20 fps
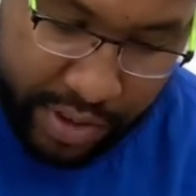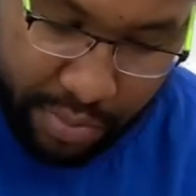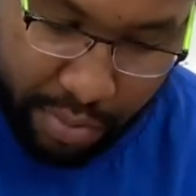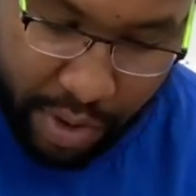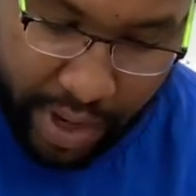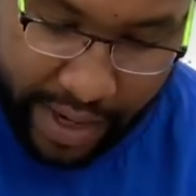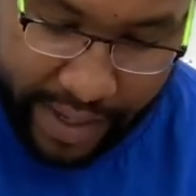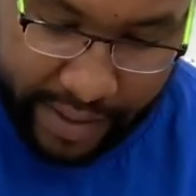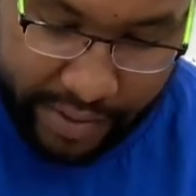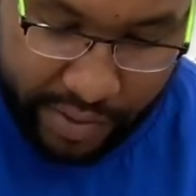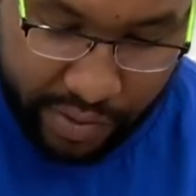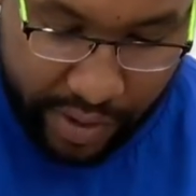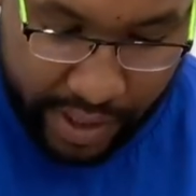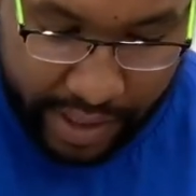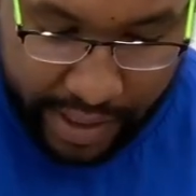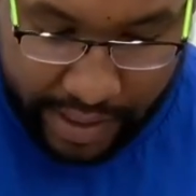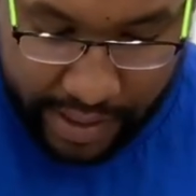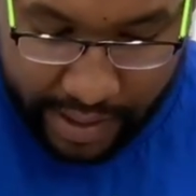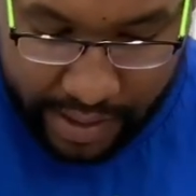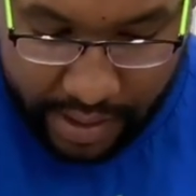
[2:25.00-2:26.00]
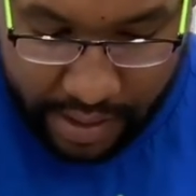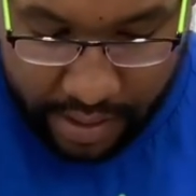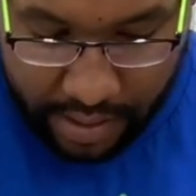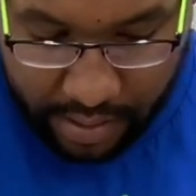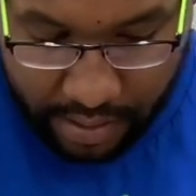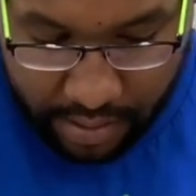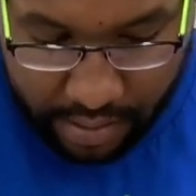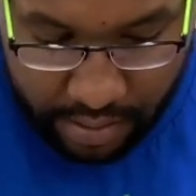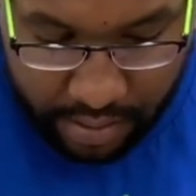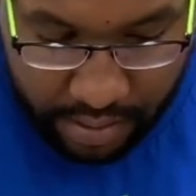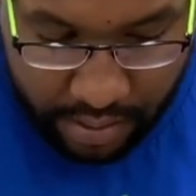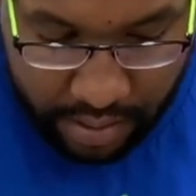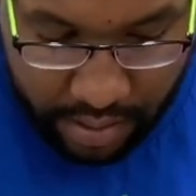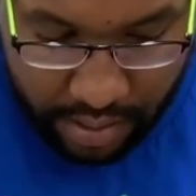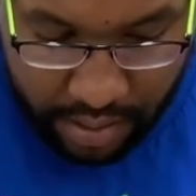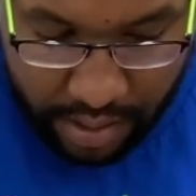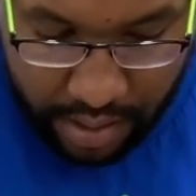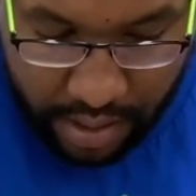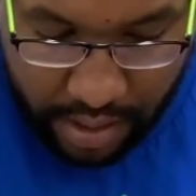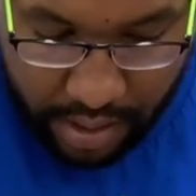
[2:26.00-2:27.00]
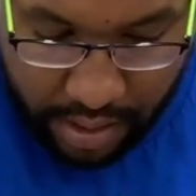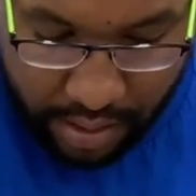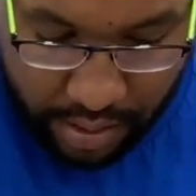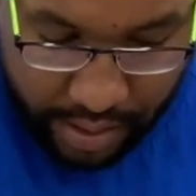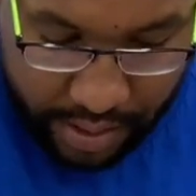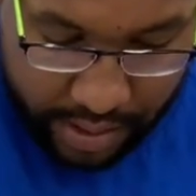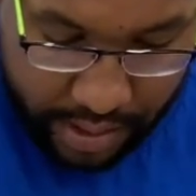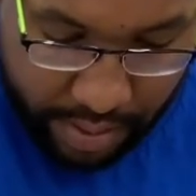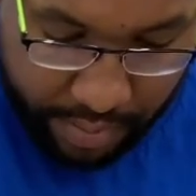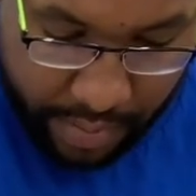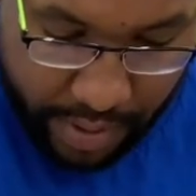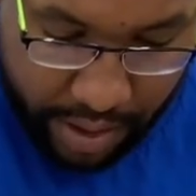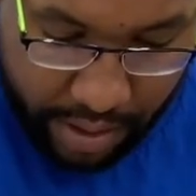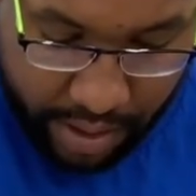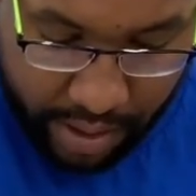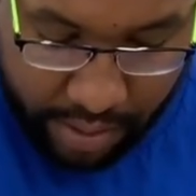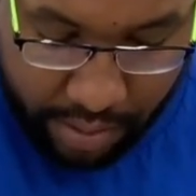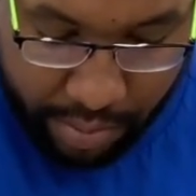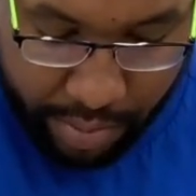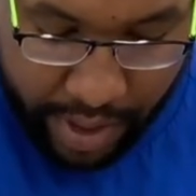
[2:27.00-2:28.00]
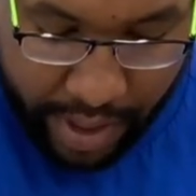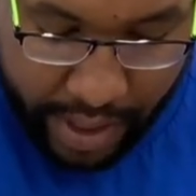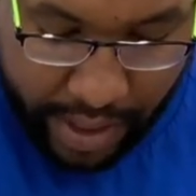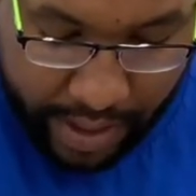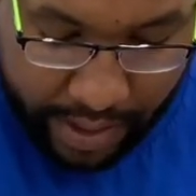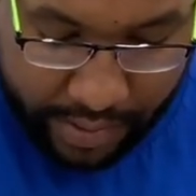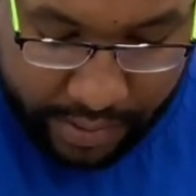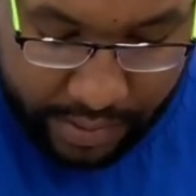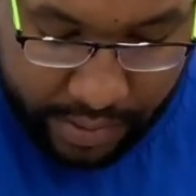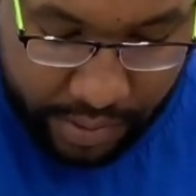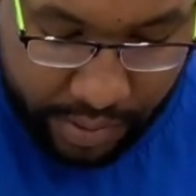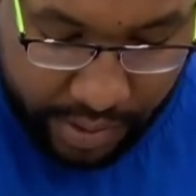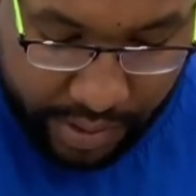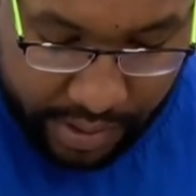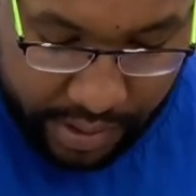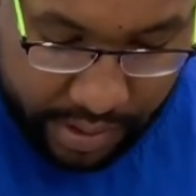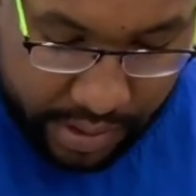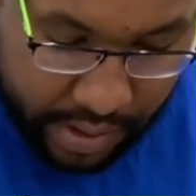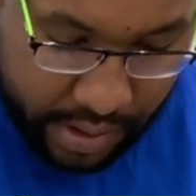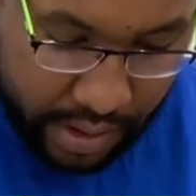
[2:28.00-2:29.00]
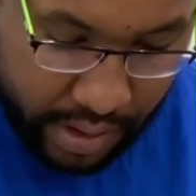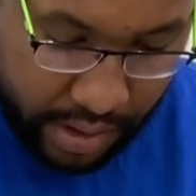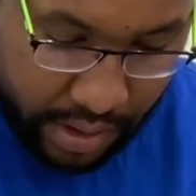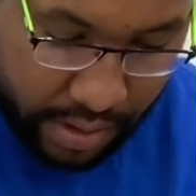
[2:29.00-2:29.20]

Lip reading: brackets right here, I'll get them out of the bag so you can see.